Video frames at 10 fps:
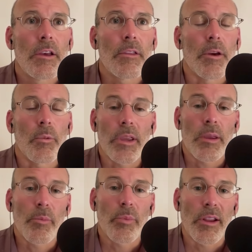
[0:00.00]
that we
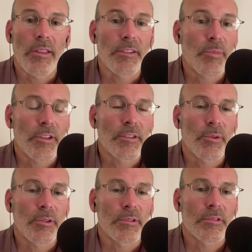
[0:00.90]
can bring these
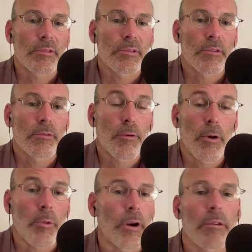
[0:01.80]
principles
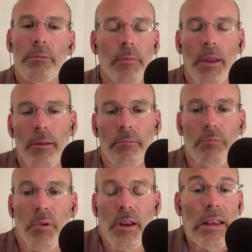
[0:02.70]
forward and
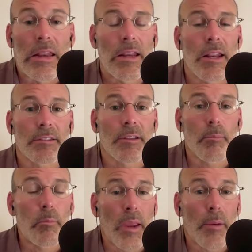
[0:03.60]
and eating is a
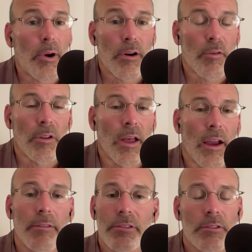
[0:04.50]
big part of our
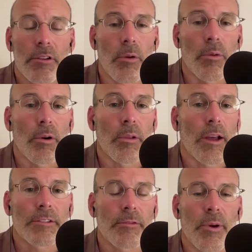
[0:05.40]
lives so there are
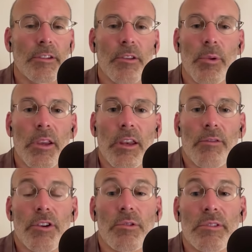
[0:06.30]
lots of ways that we can
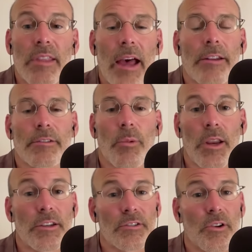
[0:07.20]
even use that as a way
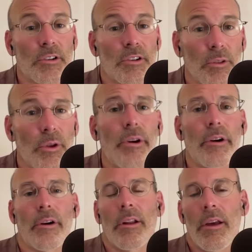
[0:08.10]
to start to
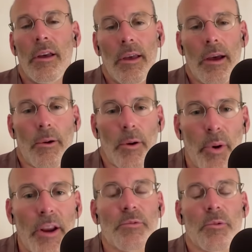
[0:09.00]
learn how our
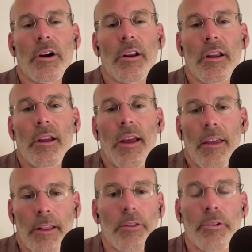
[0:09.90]
brains work and then learn